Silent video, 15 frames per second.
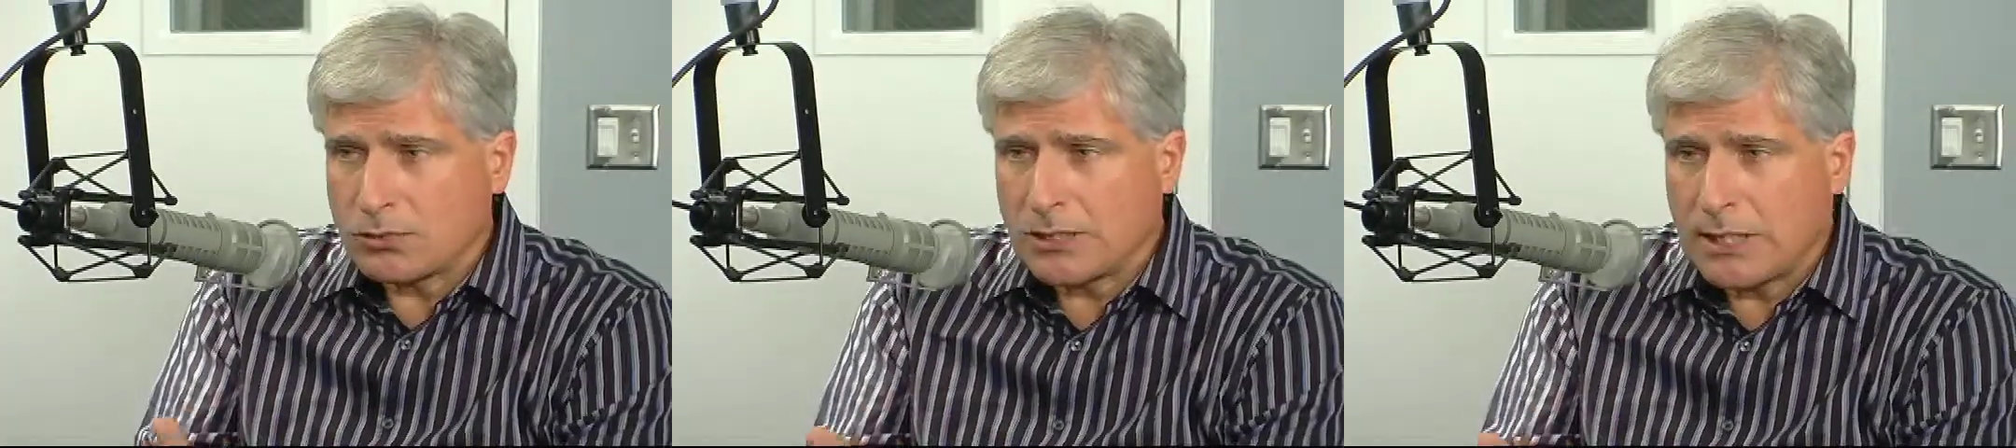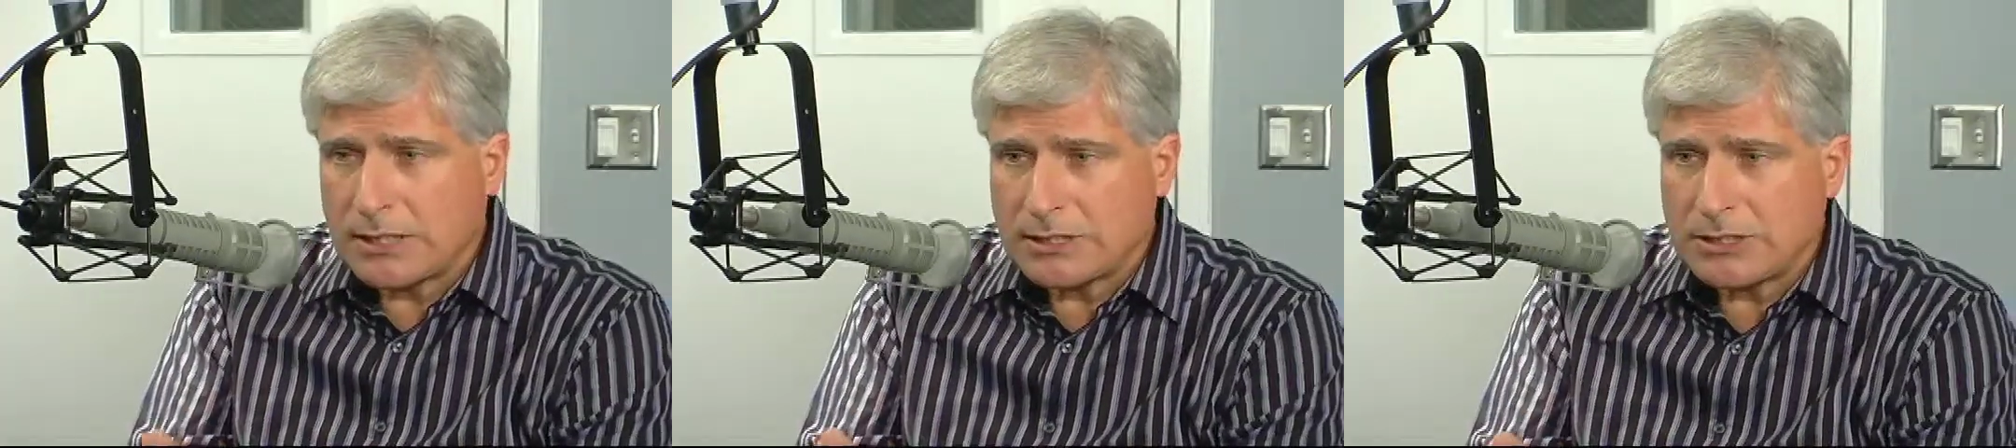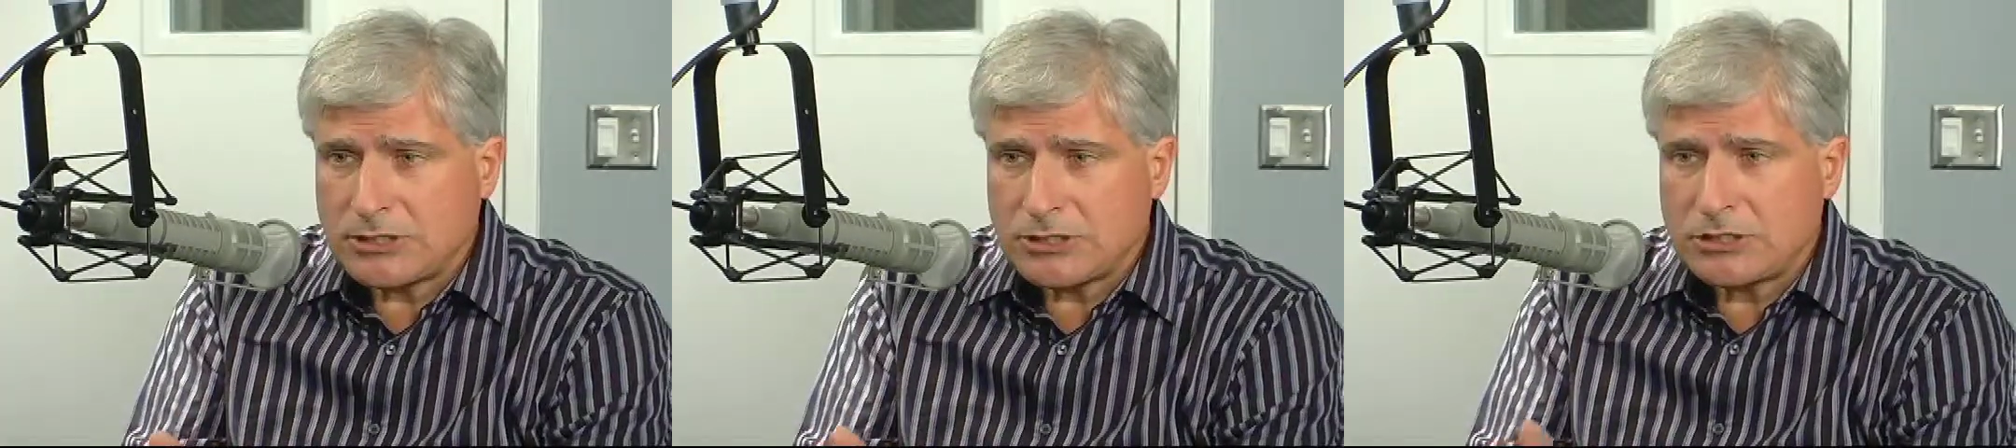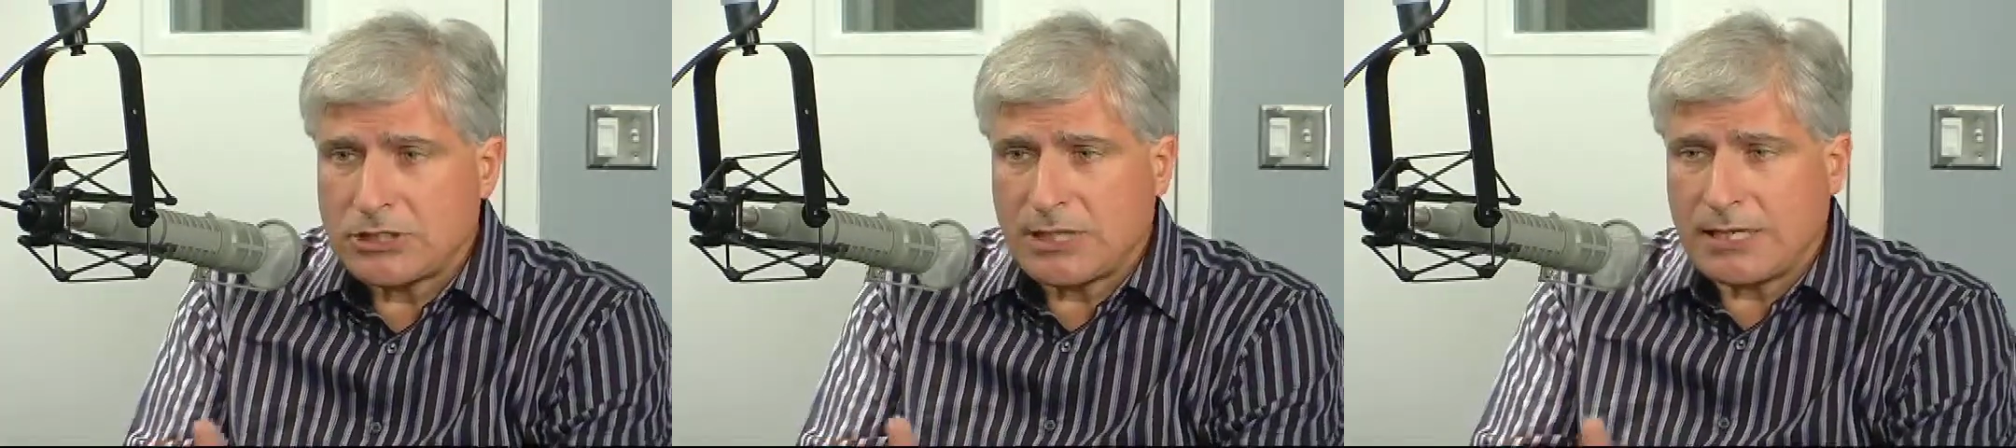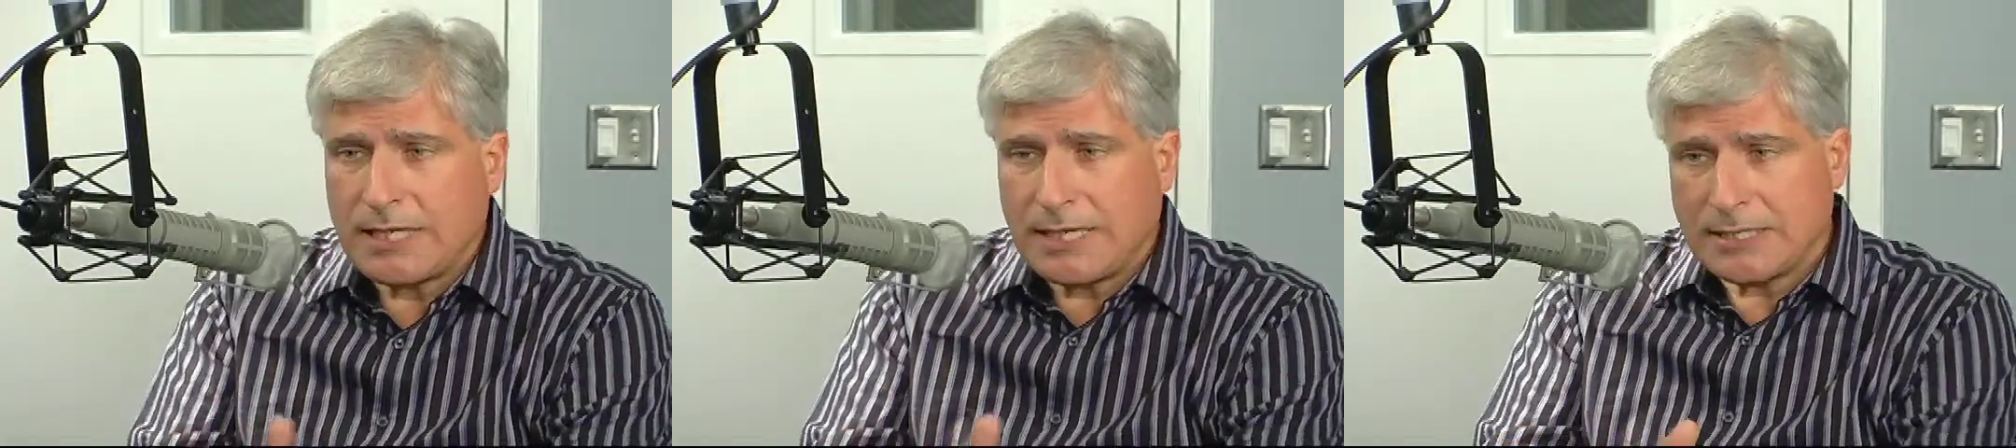knowledge
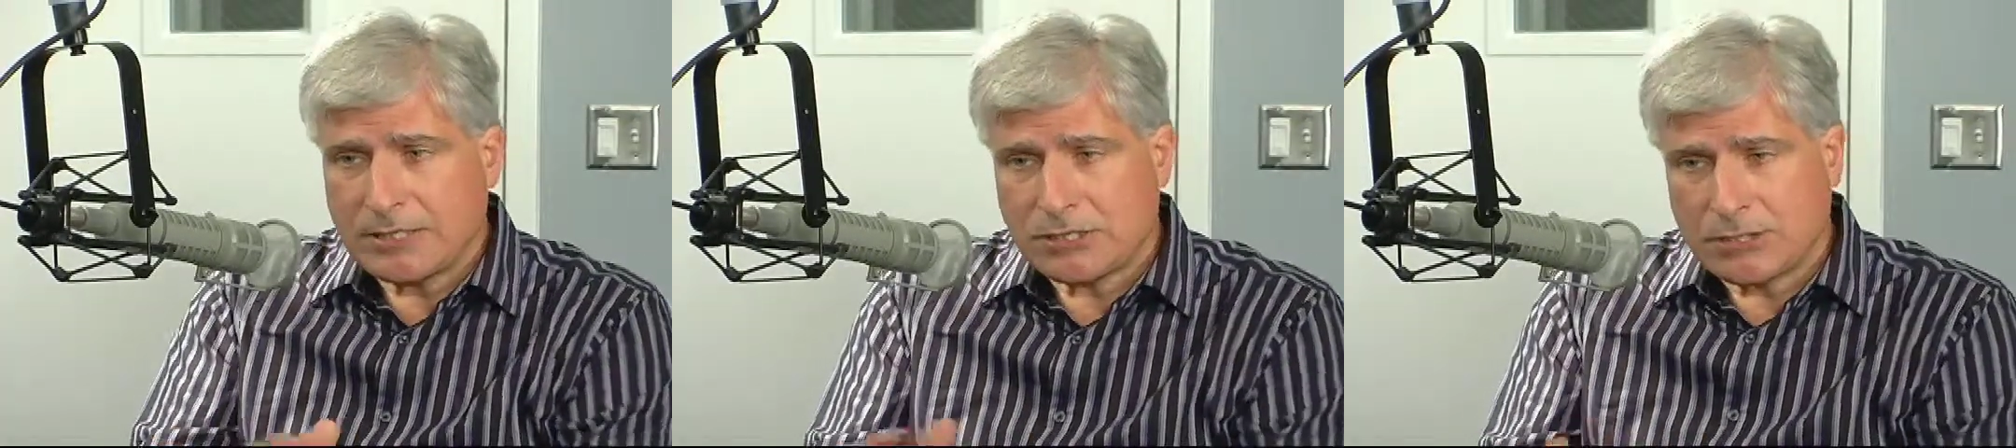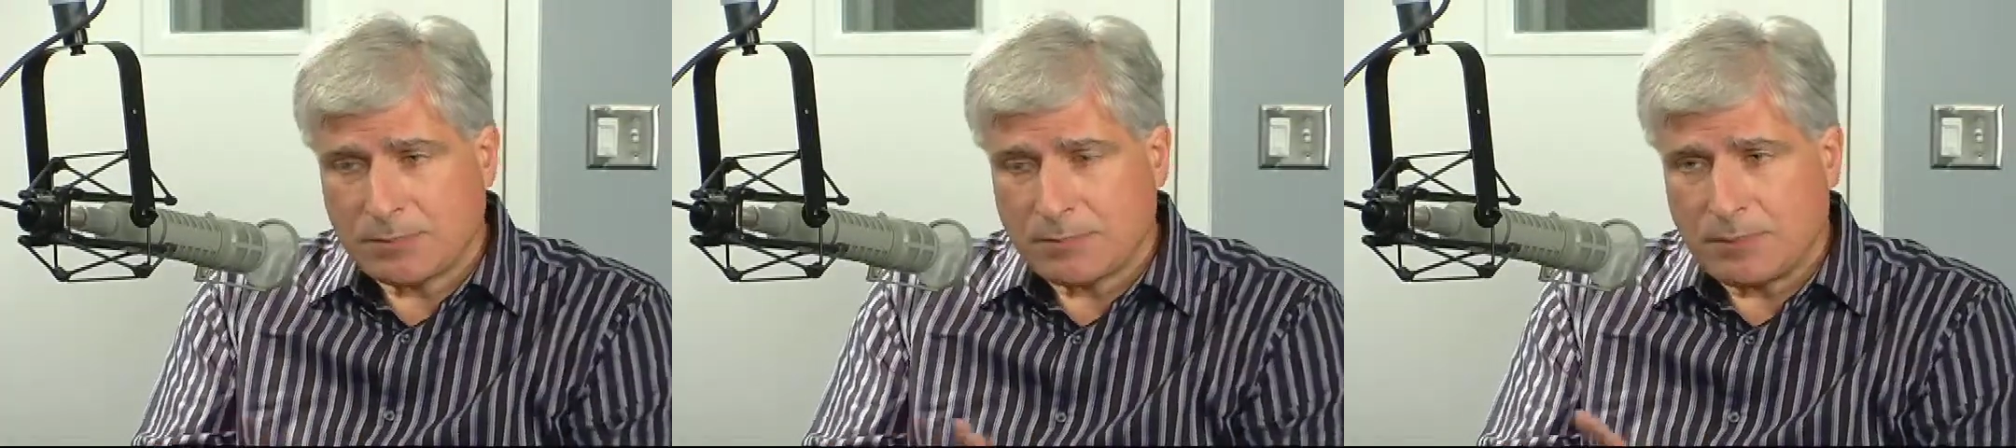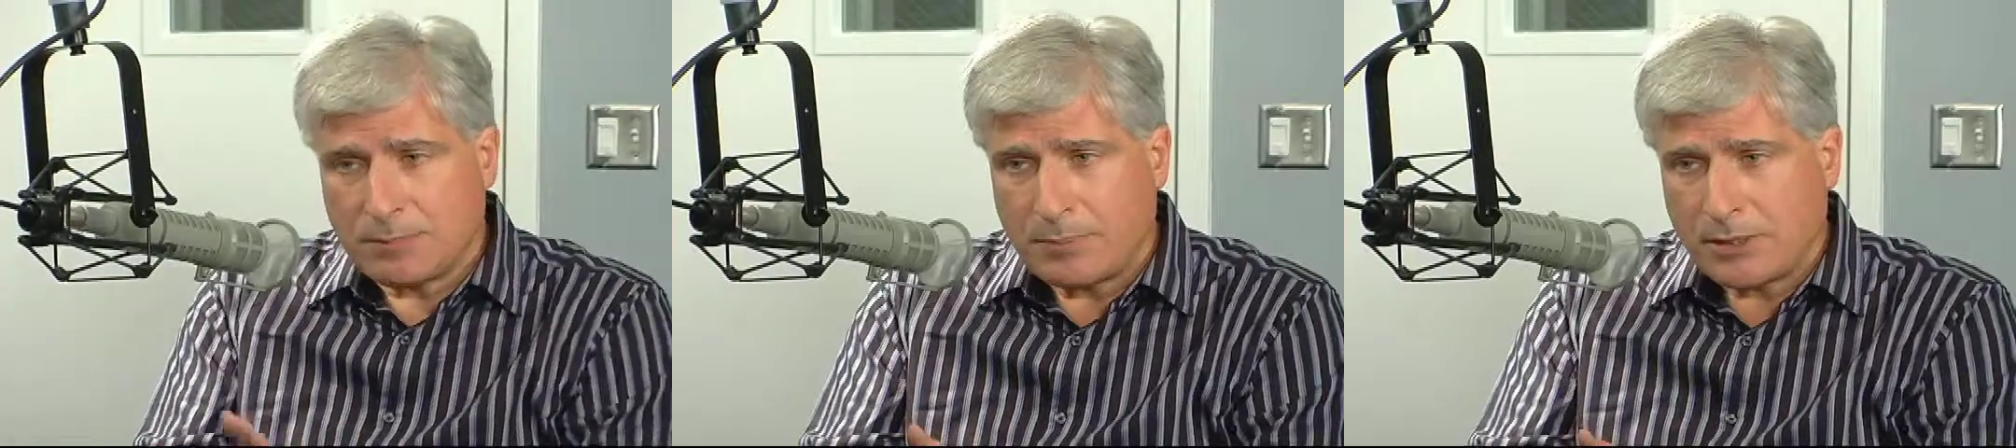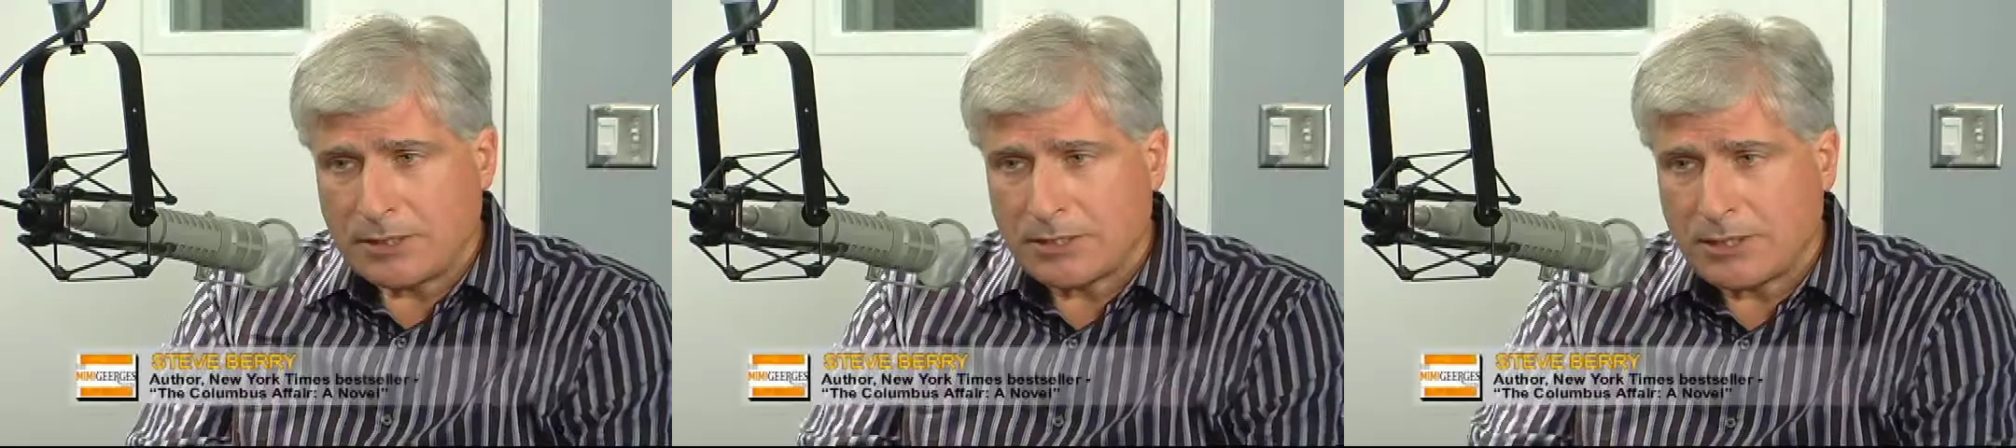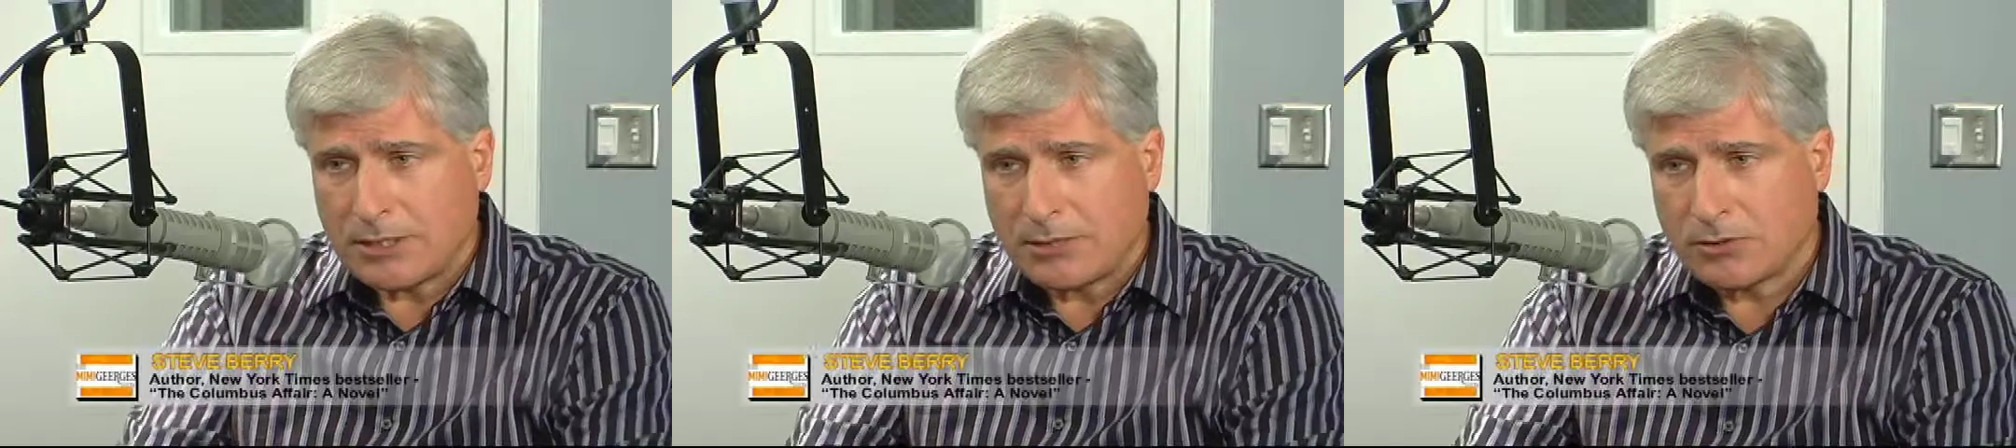and had some ability